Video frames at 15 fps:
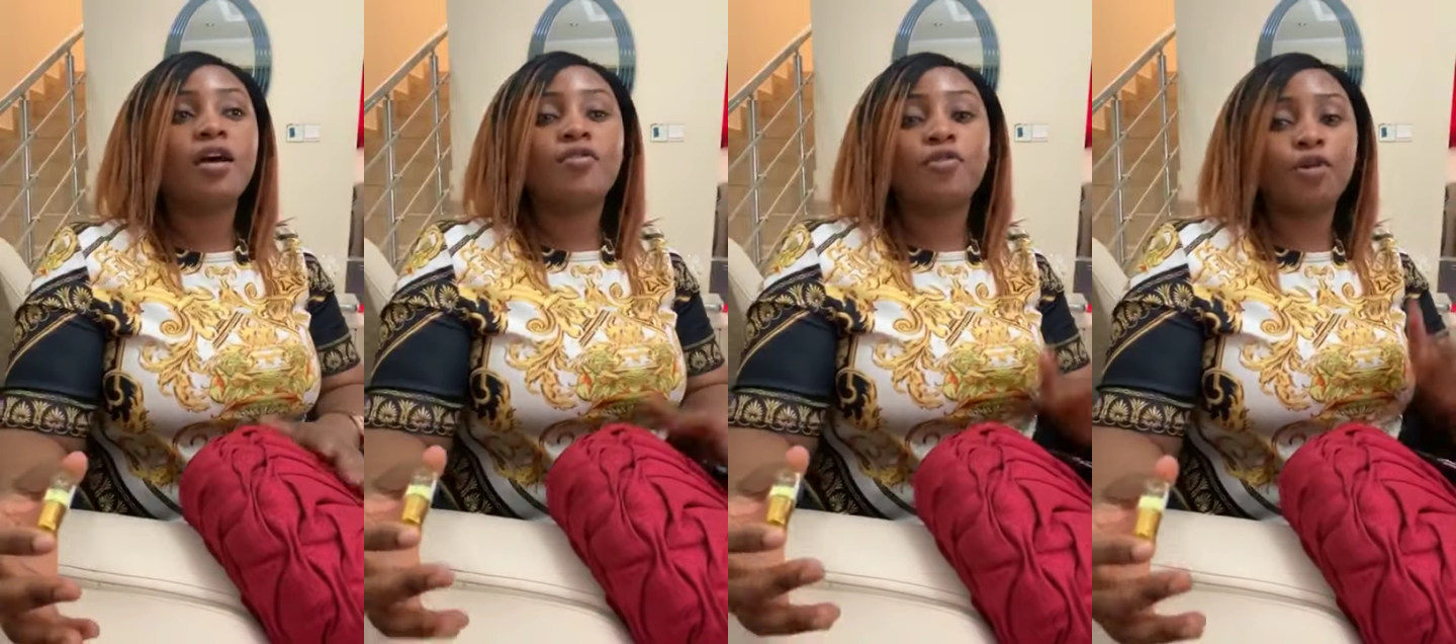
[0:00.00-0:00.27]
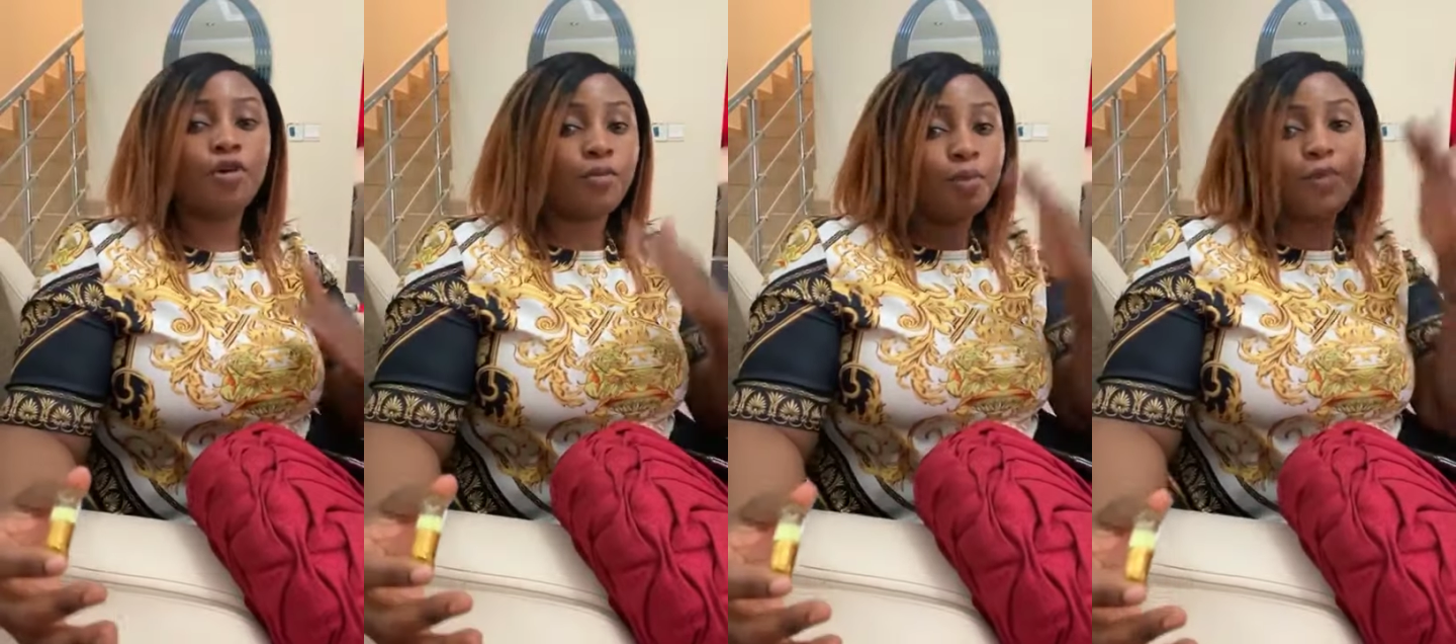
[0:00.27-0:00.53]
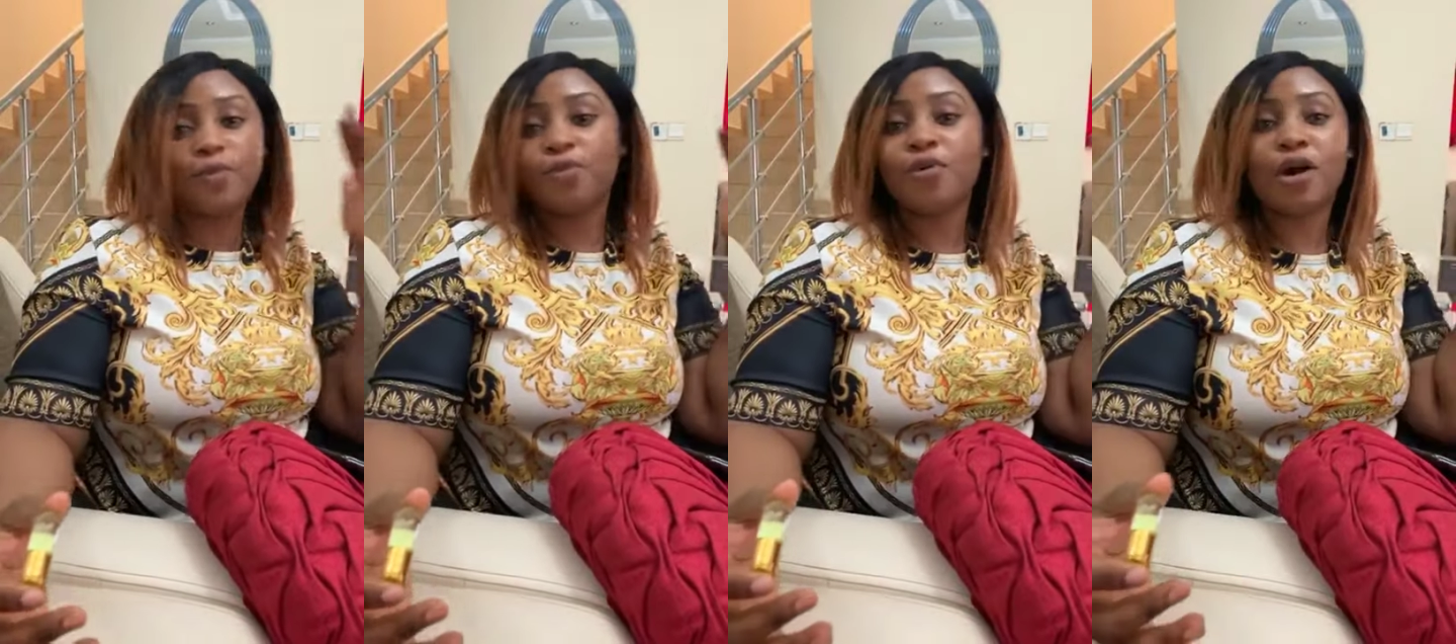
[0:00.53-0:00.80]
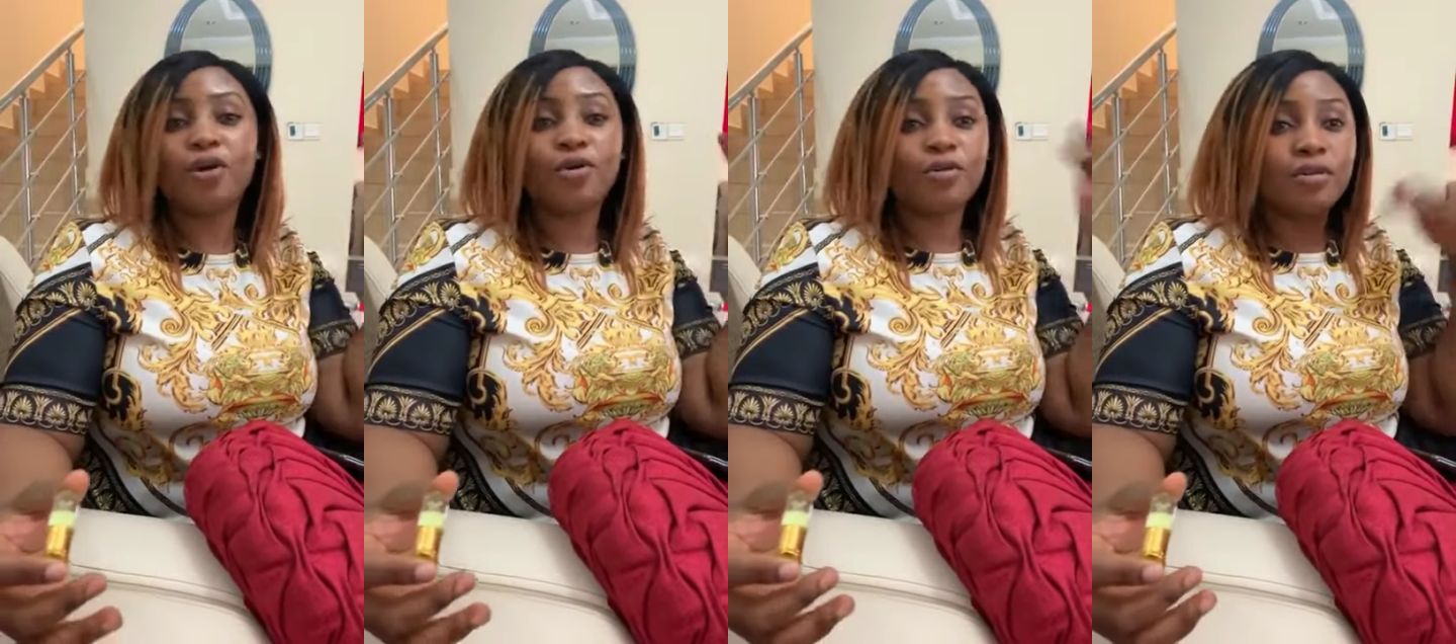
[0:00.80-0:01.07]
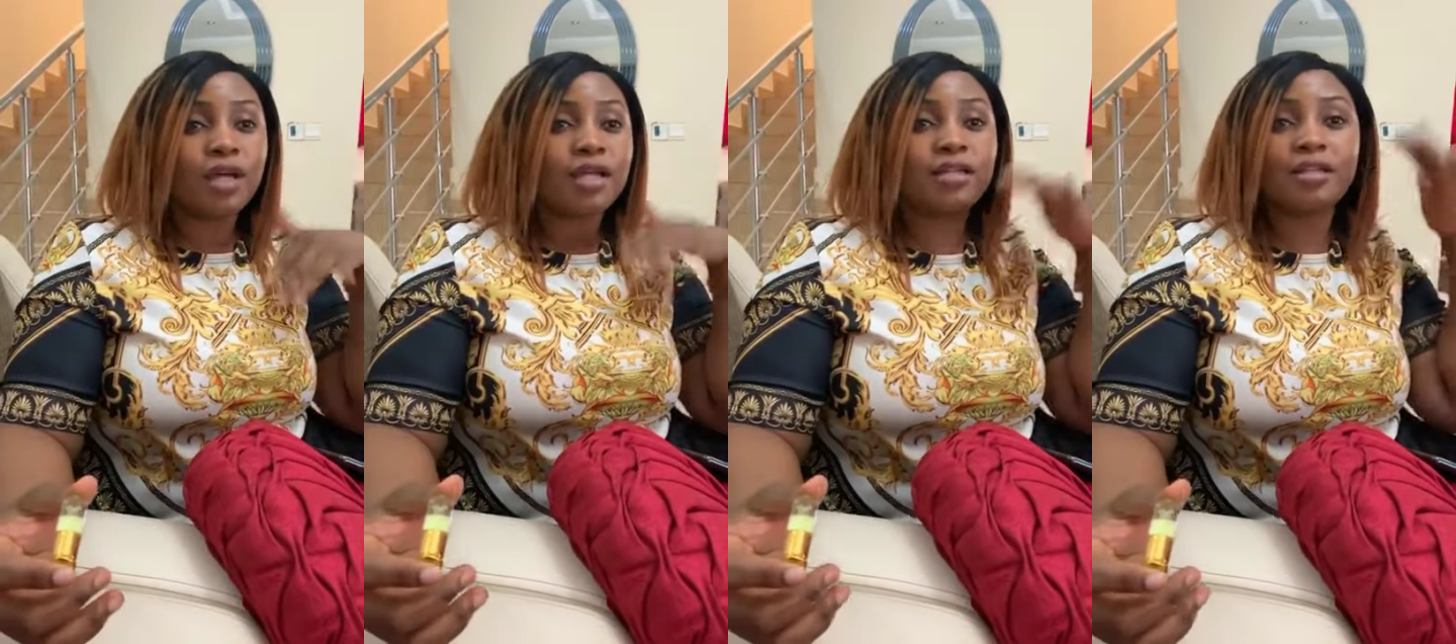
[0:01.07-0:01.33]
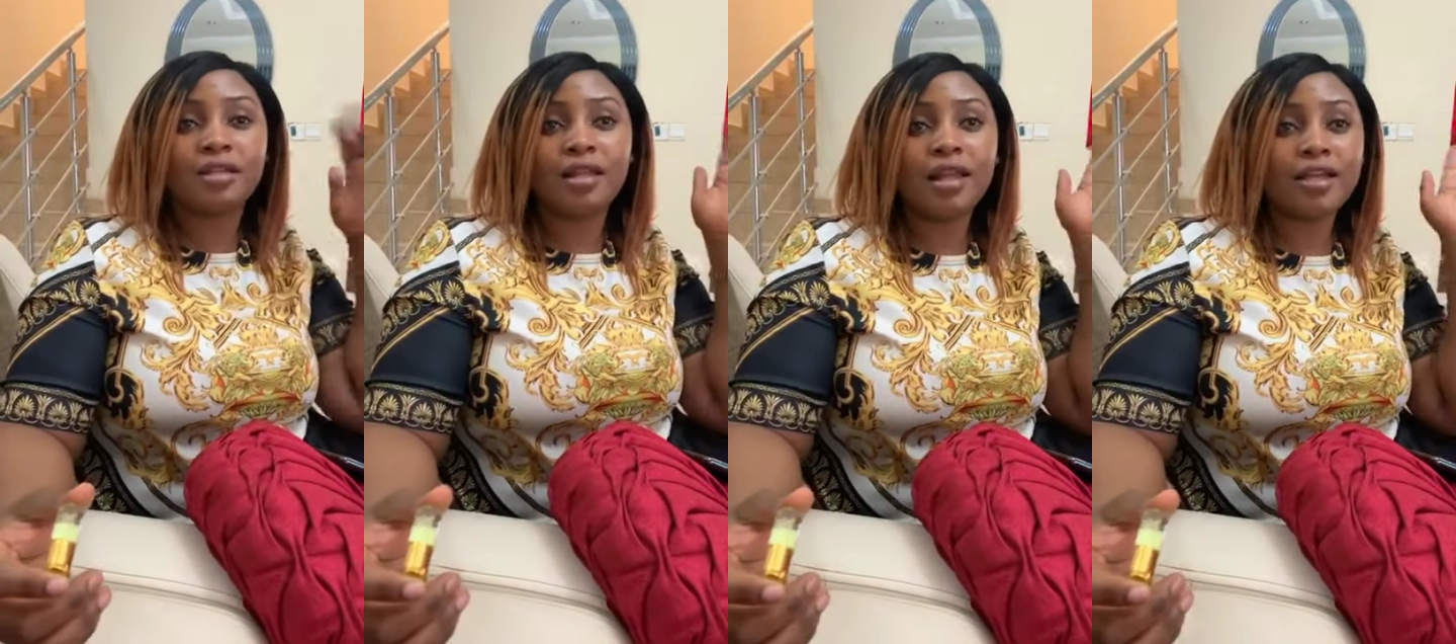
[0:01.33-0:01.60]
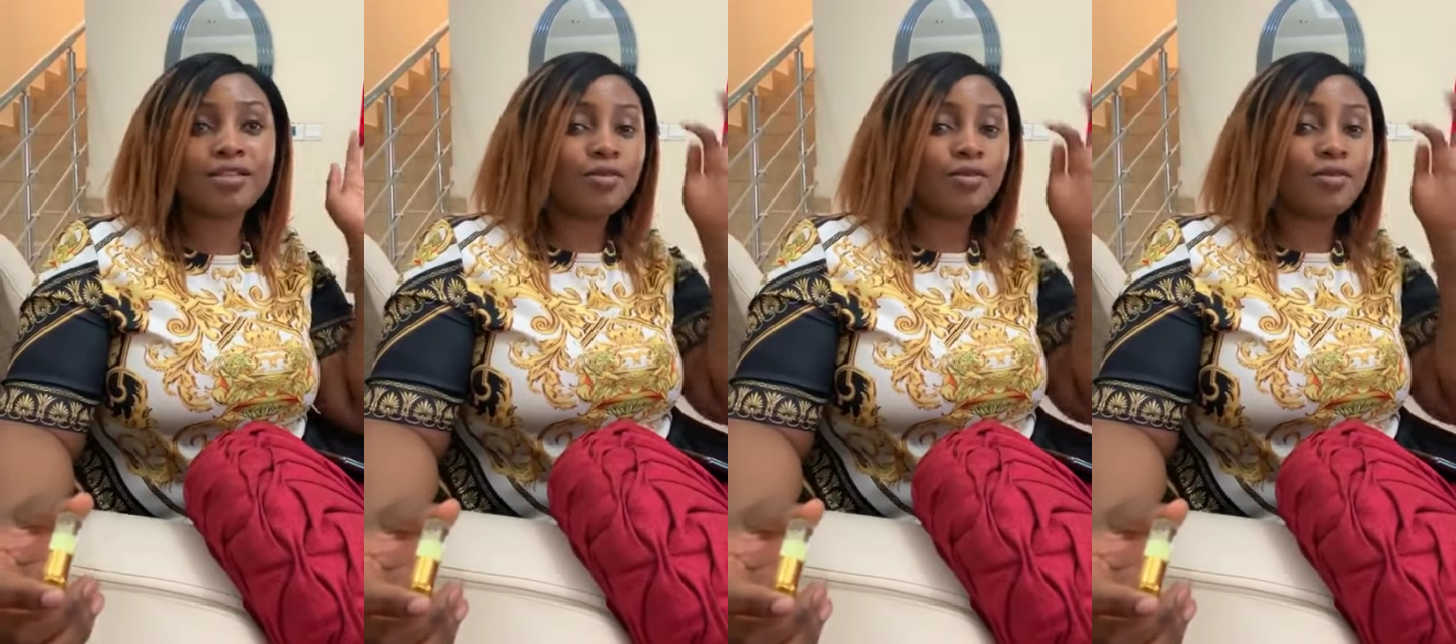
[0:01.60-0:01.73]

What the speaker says: For people who are older, I think they like